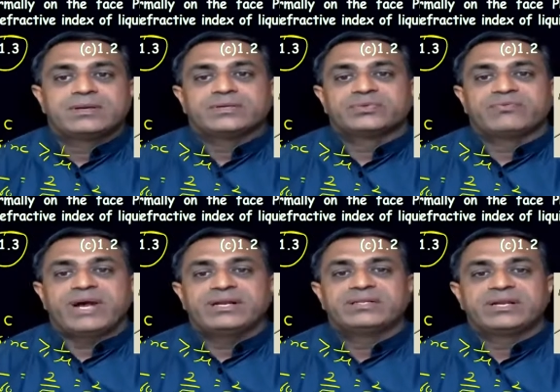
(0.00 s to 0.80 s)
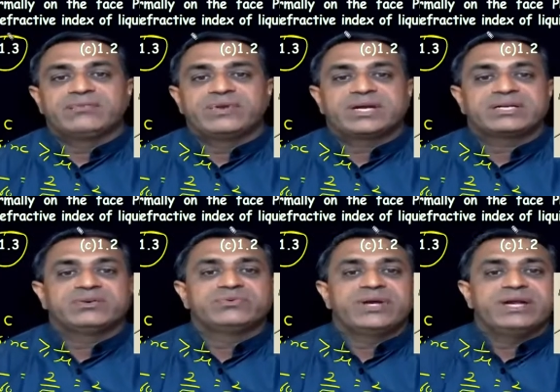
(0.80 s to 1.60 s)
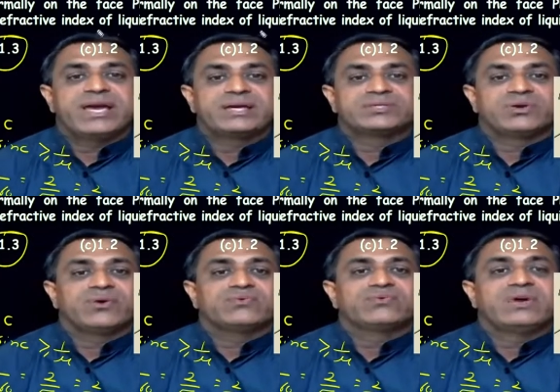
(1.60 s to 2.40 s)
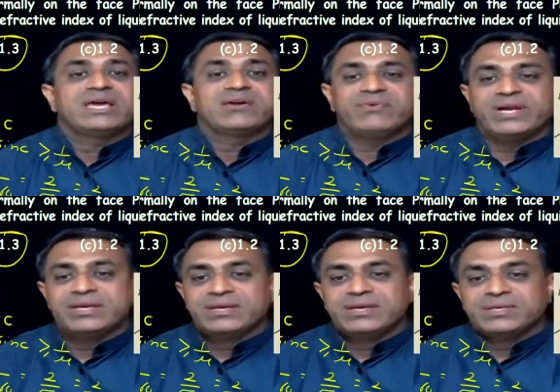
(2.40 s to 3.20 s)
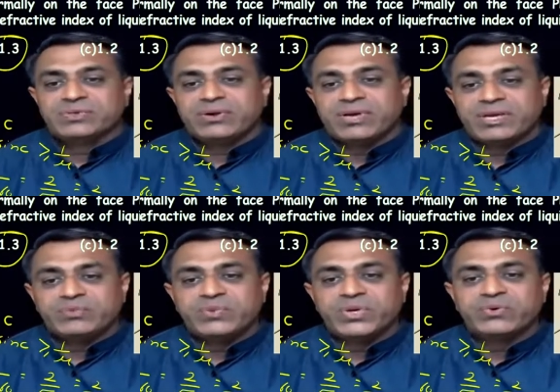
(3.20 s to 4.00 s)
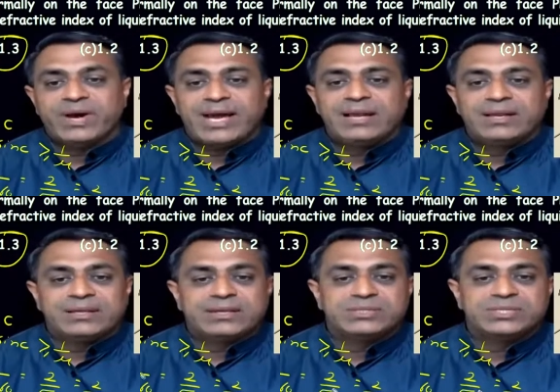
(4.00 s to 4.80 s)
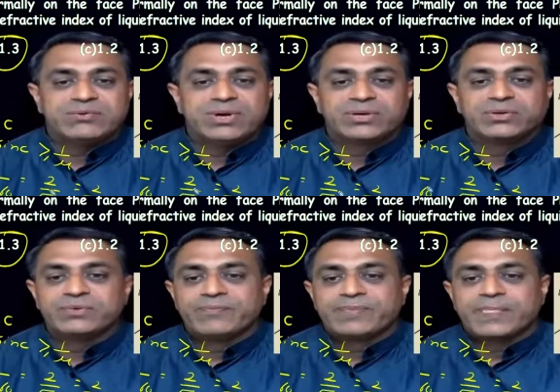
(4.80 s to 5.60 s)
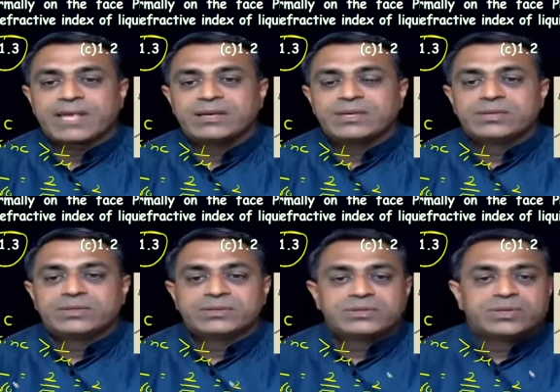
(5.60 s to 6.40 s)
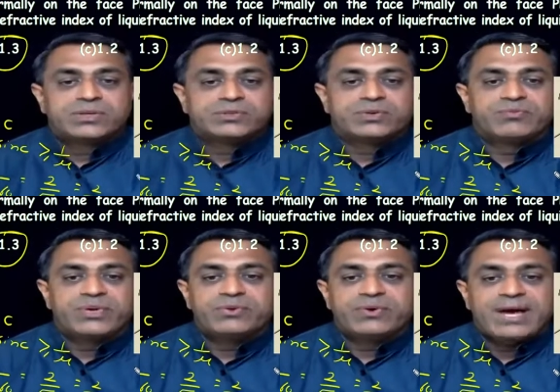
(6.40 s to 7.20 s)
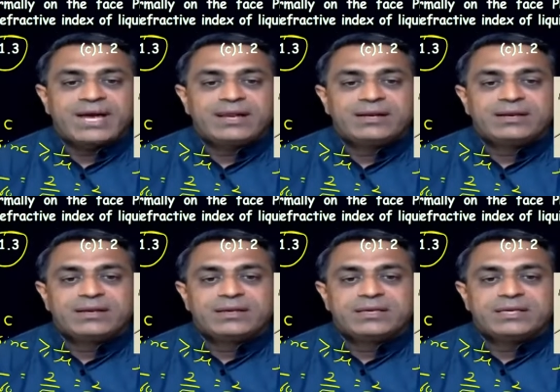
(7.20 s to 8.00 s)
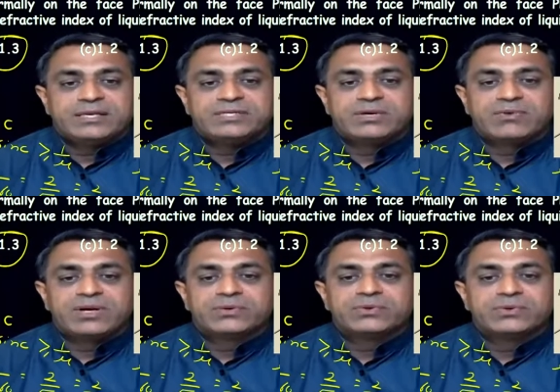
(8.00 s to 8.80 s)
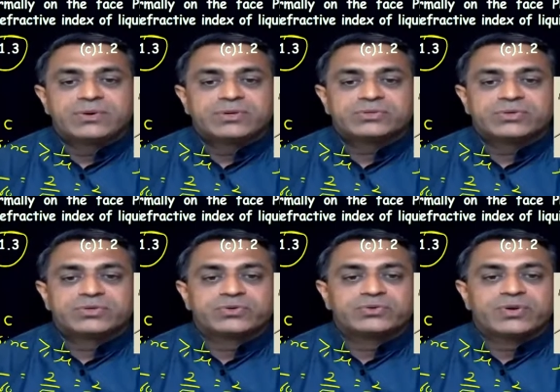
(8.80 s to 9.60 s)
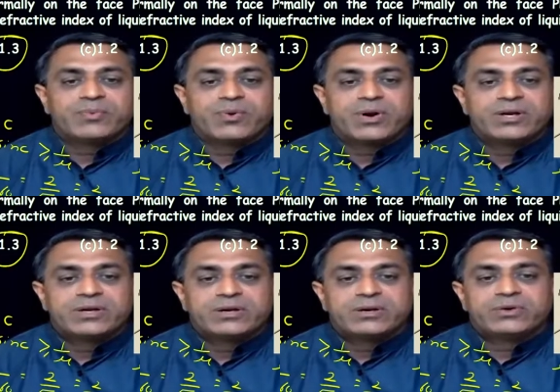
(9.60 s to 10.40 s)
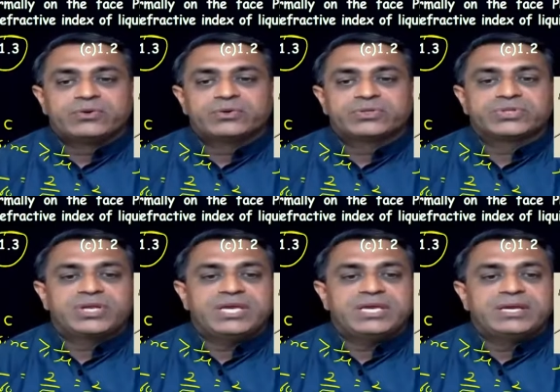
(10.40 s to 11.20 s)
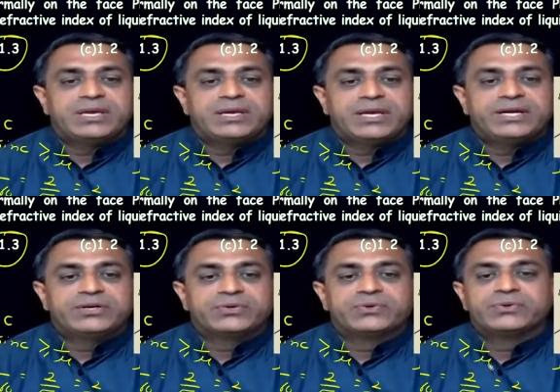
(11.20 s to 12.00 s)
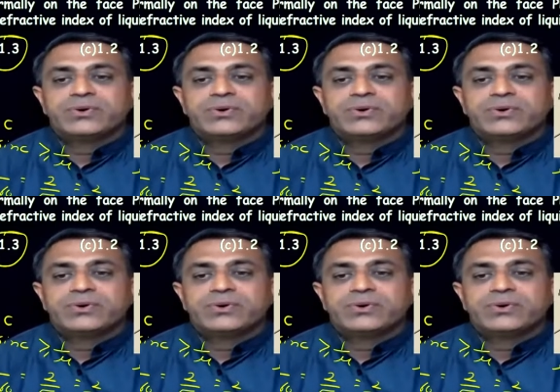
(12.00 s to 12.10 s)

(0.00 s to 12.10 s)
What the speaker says: So find the refractive index of liquid. So mu L is equal to, so mu L is equal to, so 2 upon root 3 into